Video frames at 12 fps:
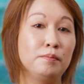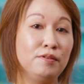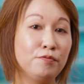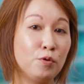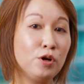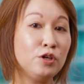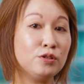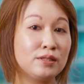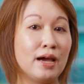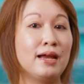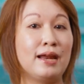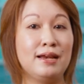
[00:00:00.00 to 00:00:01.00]
Before you
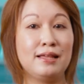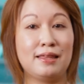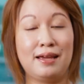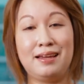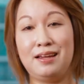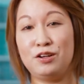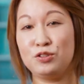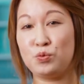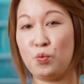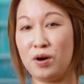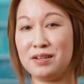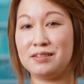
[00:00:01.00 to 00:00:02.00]
sign anything, here's
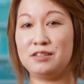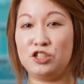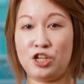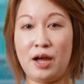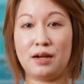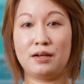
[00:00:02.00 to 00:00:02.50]
what to check.